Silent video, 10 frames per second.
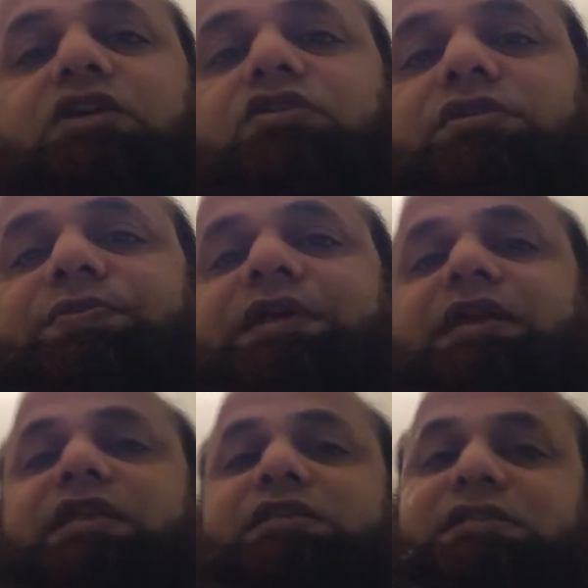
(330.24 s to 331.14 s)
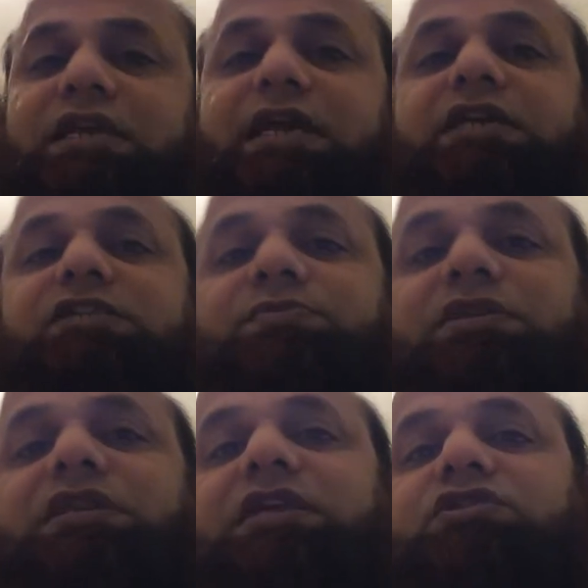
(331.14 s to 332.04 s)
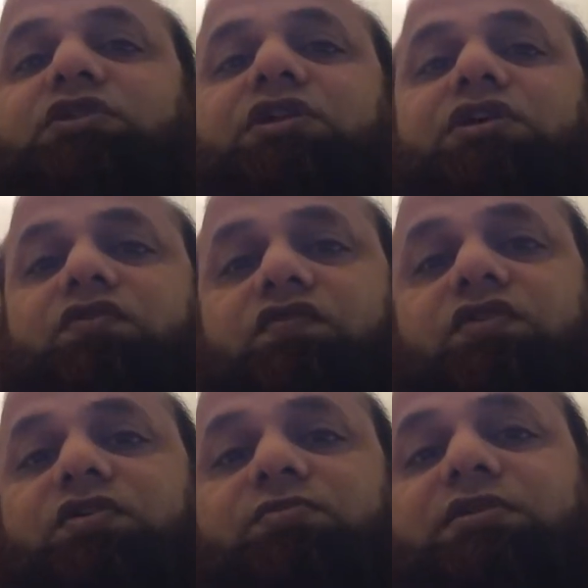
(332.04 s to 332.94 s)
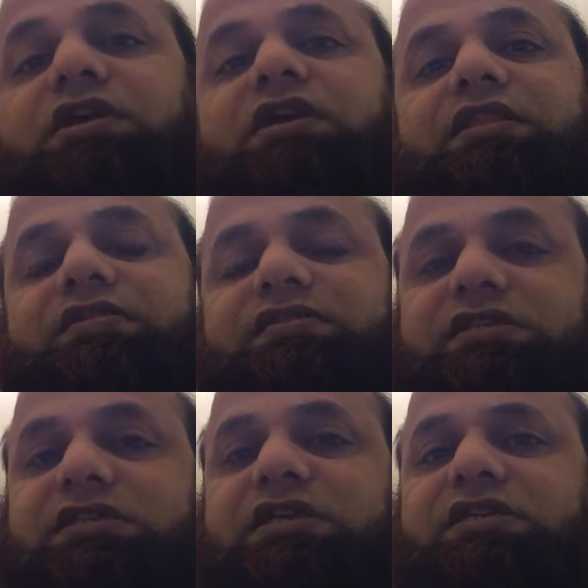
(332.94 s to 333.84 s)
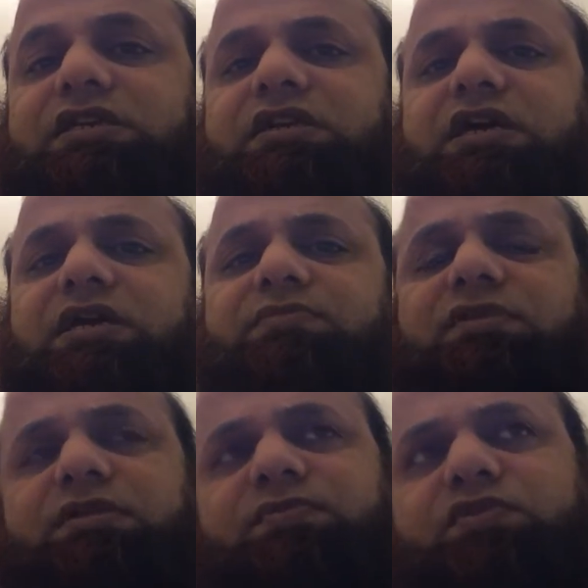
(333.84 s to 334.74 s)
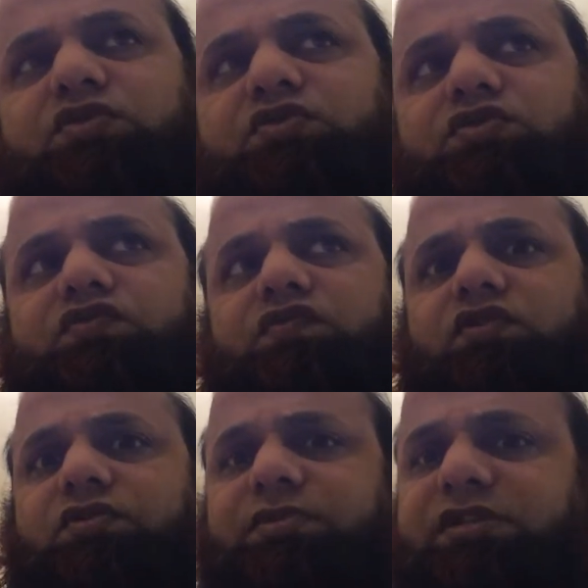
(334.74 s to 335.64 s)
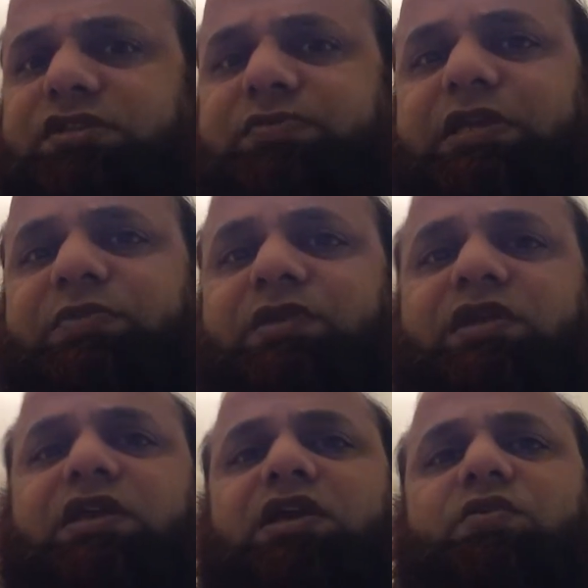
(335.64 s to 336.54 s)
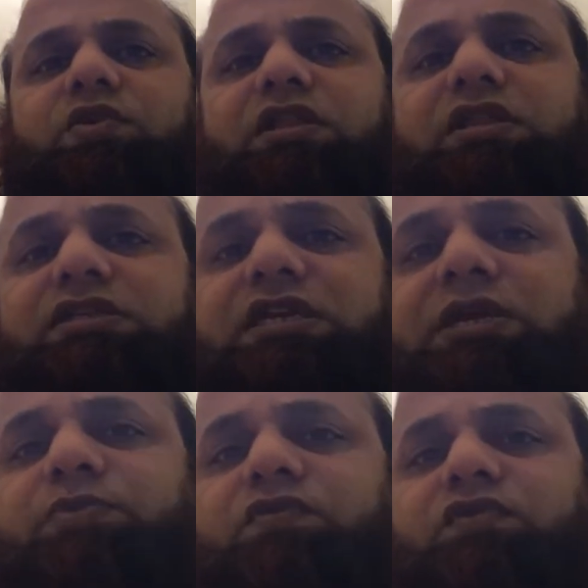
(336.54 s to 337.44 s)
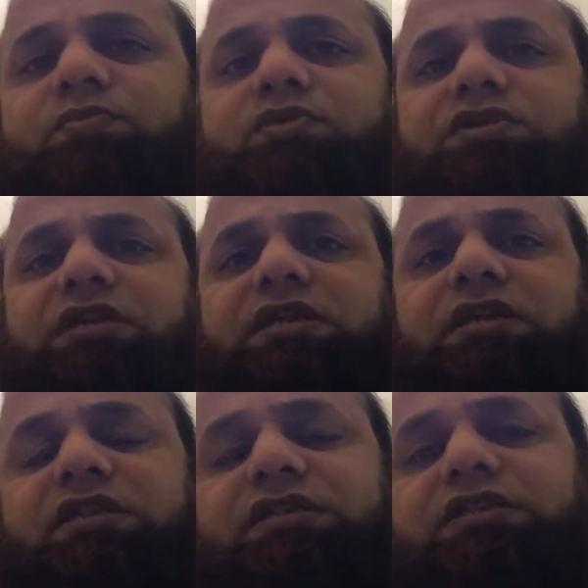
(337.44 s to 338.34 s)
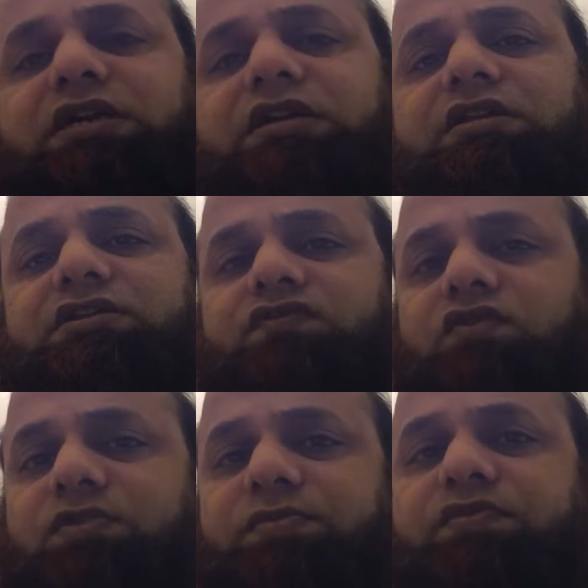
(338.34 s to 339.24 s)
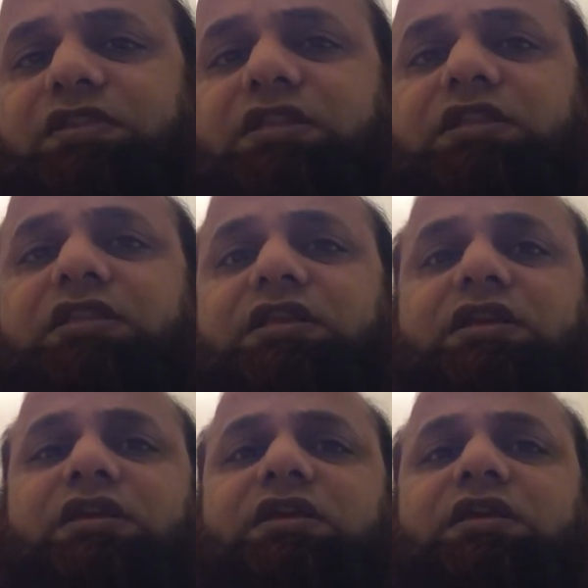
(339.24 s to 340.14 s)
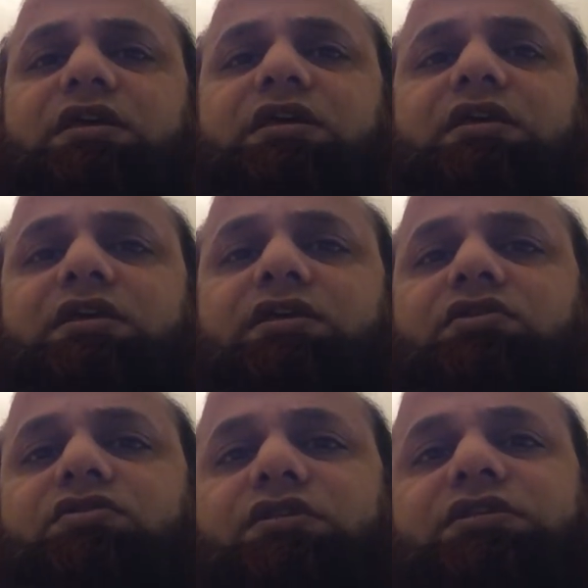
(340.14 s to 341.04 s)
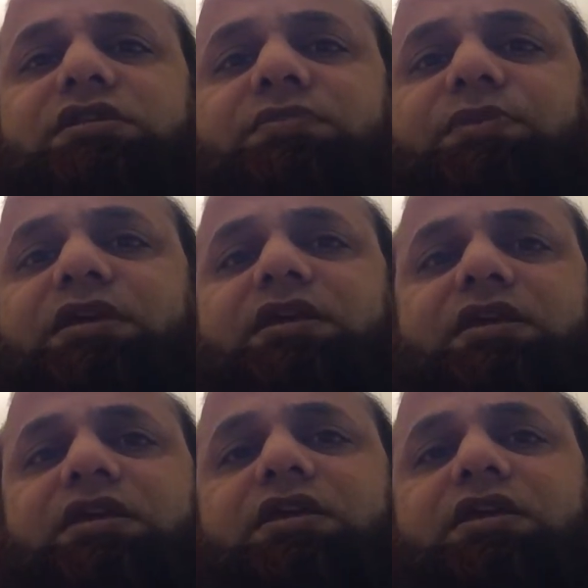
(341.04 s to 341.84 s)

or the pregnancy has been actually confirmed. There is a certain time, up to 4 months maybe, when the shape of the body, the child is formed within the the stomach